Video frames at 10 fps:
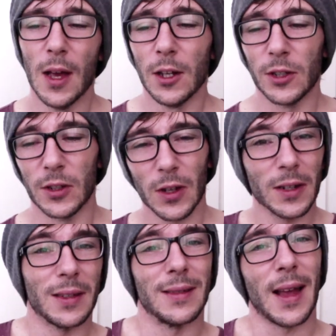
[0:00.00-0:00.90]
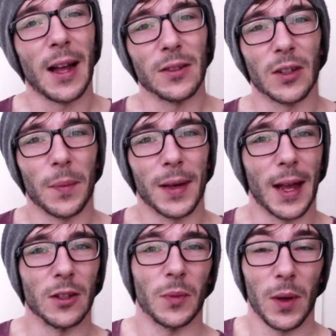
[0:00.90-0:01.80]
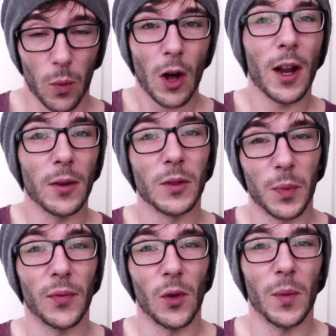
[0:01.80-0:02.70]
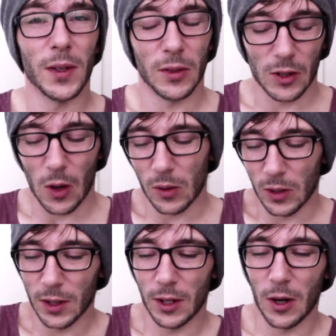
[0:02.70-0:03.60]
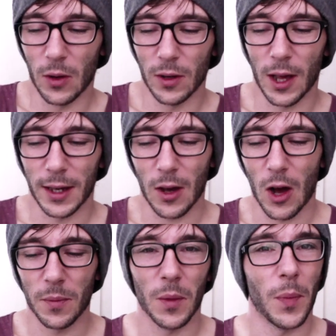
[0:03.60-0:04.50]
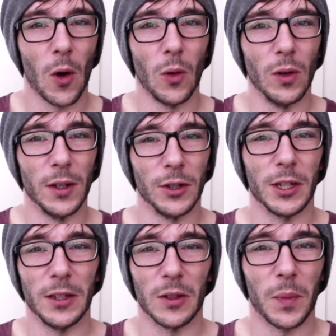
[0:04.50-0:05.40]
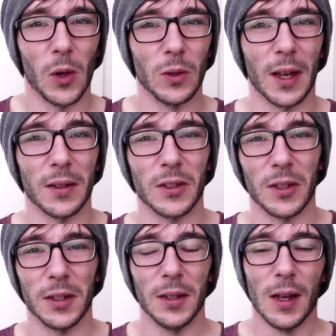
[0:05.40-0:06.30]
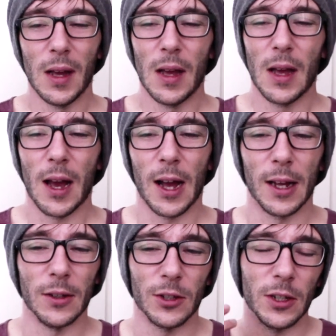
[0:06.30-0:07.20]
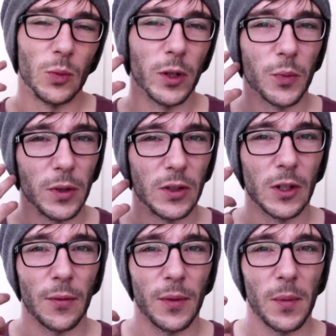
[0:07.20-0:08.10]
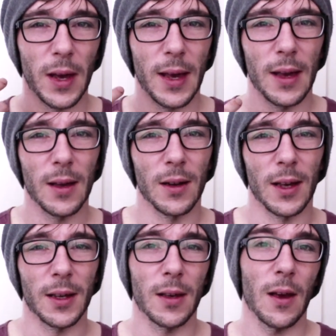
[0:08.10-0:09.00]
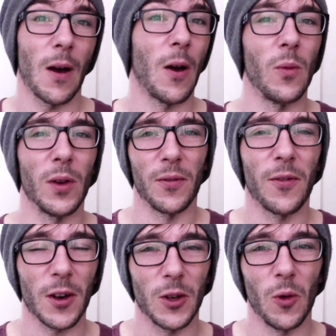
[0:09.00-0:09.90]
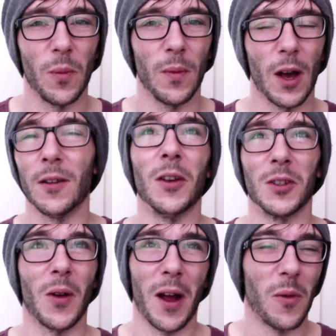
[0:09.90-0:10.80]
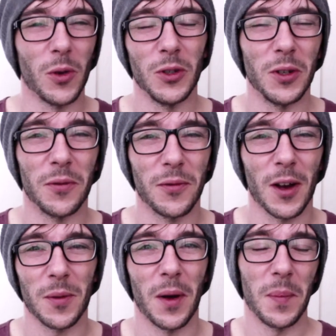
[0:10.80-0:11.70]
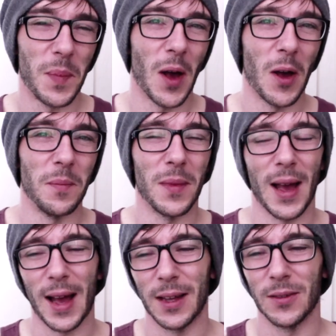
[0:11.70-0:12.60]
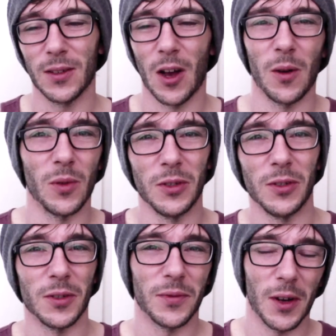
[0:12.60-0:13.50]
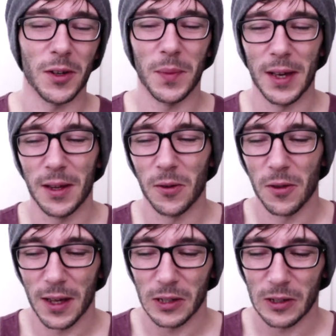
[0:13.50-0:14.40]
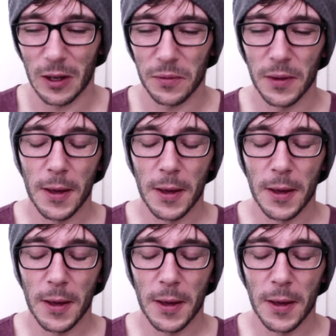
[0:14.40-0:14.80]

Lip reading: She started to dance up against me while I was performing a song, you know, like I'm the pole and she's the pole dancer. And she's whispering stuff in my ear like, I to fuck your, no, sorry, I want you to fuck my bum, and I want you to fuck me, and all that stuff.